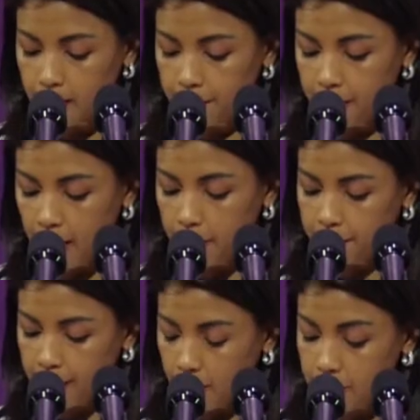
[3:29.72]
They are a
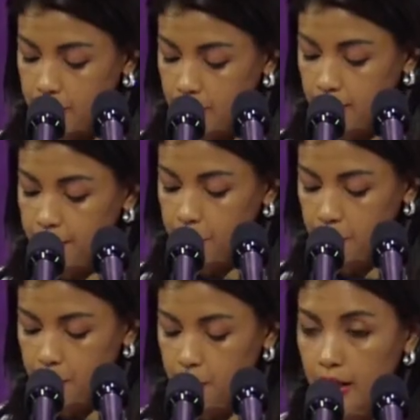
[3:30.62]
violation of
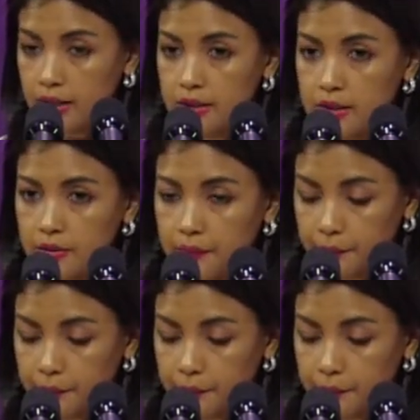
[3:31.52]
human rights.